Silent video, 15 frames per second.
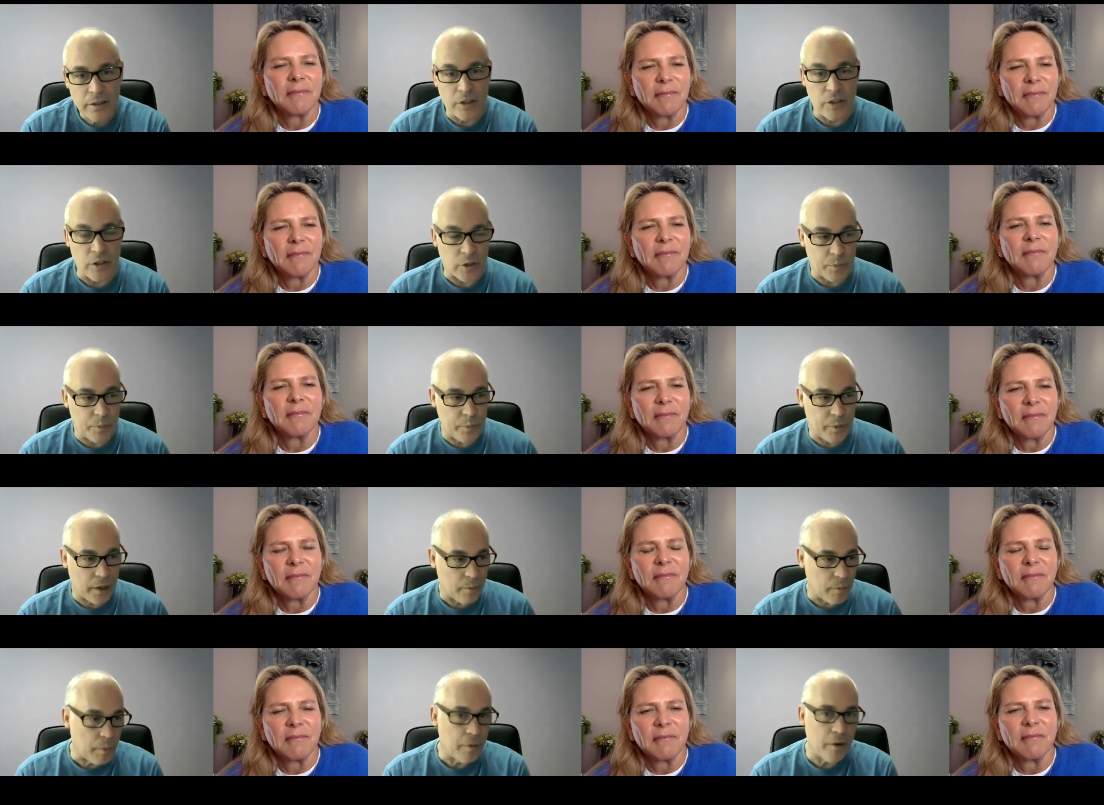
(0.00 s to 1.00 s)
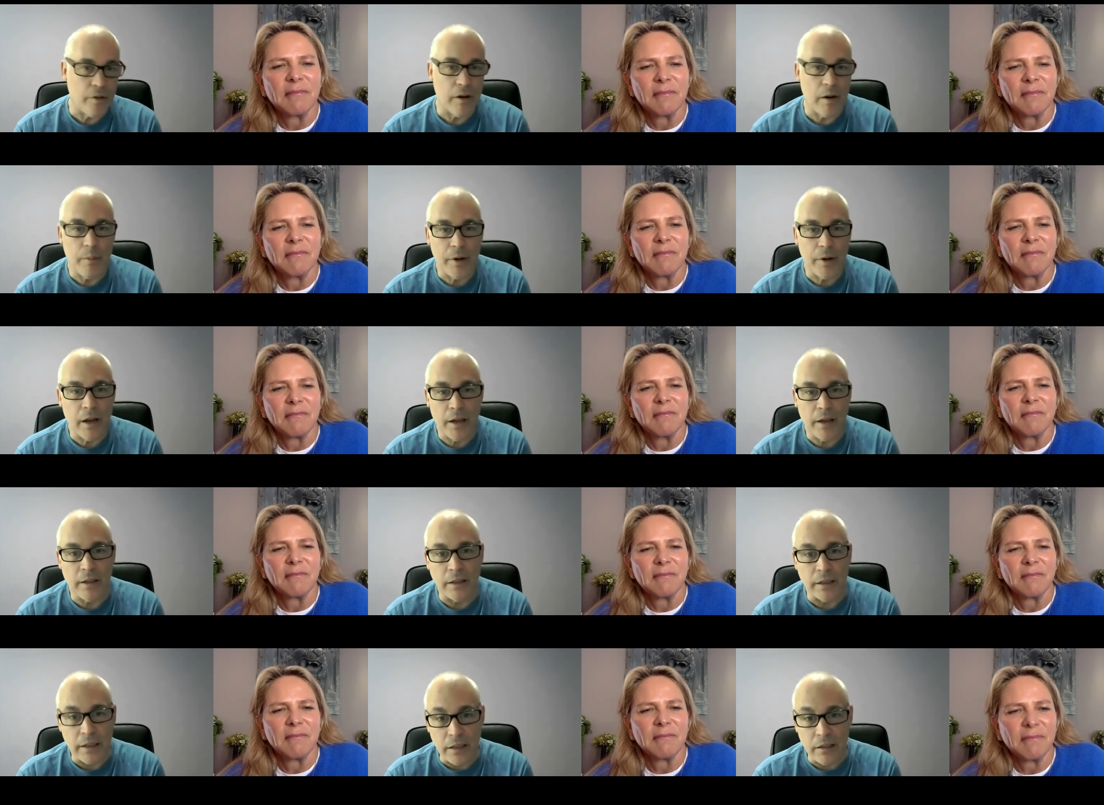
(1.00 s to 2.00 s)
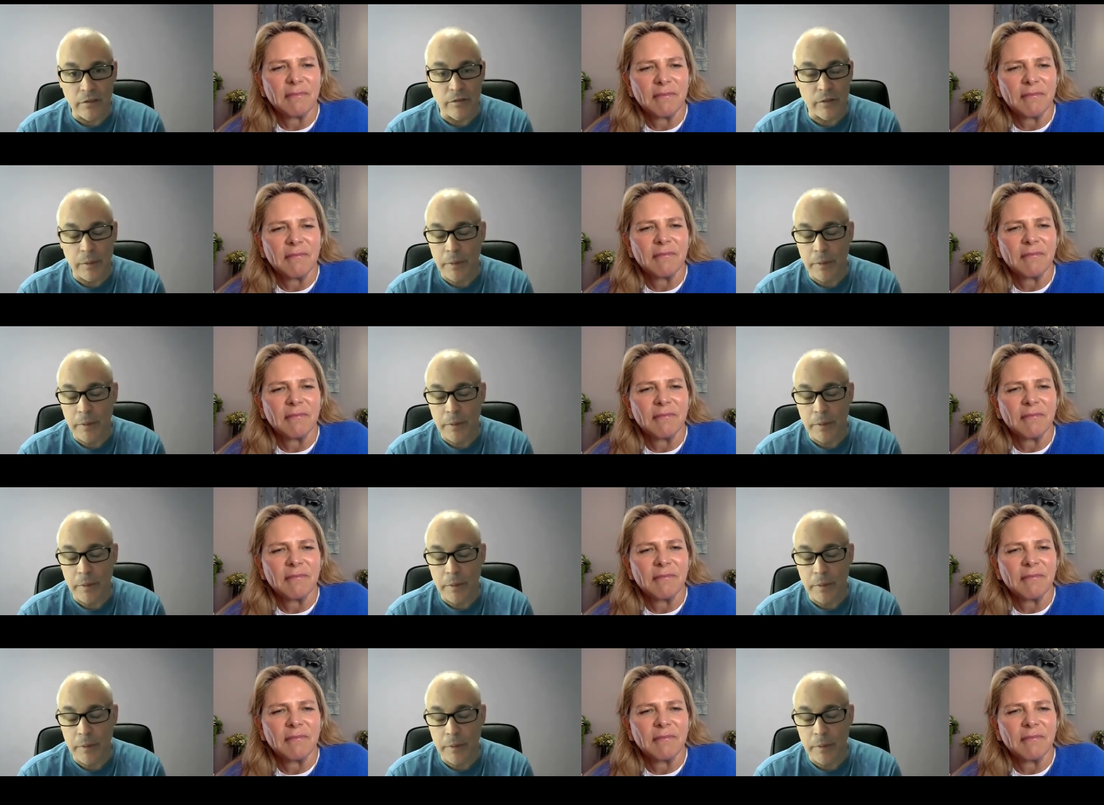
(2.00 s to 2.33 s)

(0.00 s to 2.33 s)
Speaker 1: to just pick my brother up and I and leave.